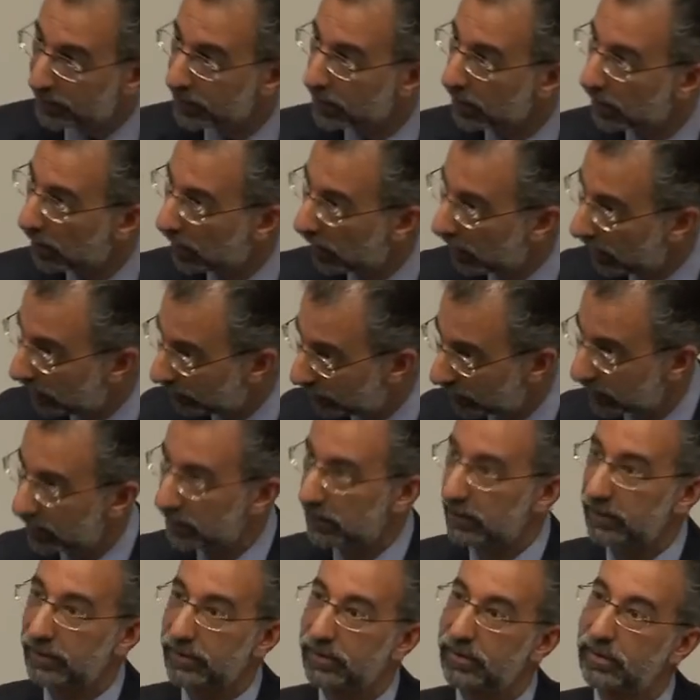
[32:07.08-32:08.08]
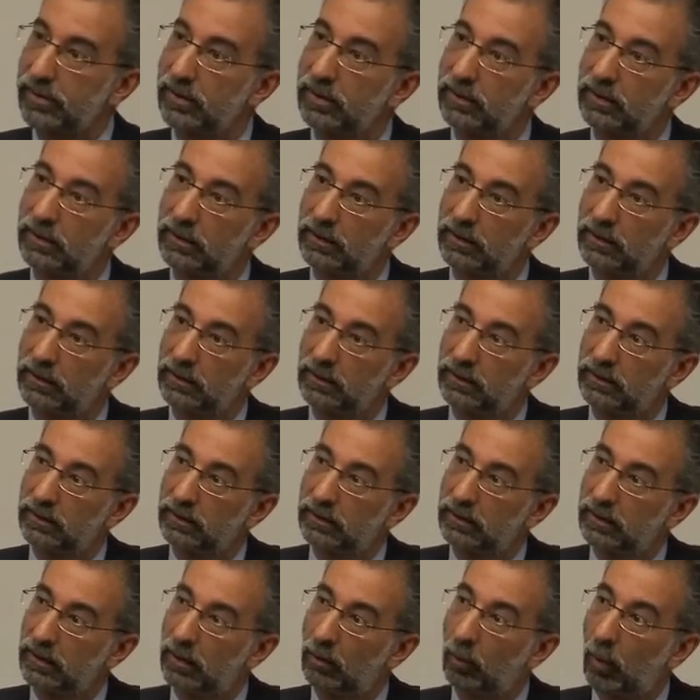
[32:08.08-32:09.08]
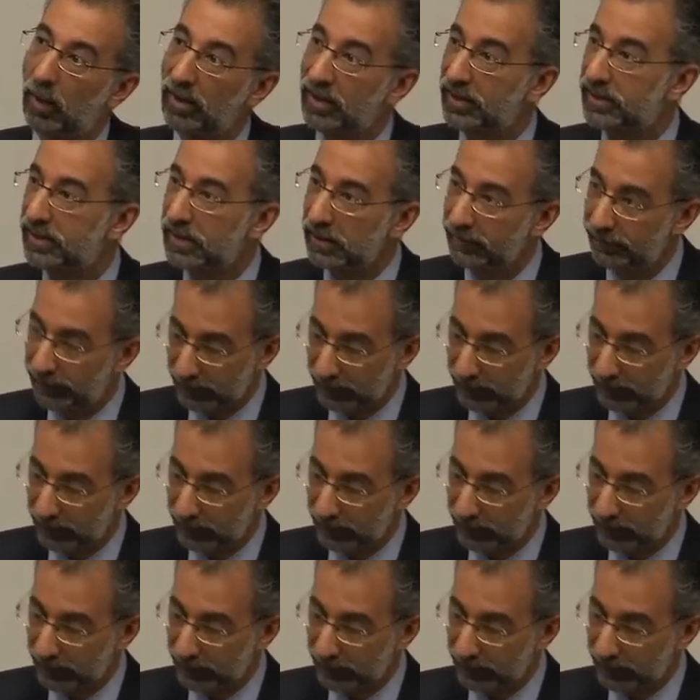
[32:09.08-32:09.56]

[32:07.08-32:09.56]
of the ironies, one of the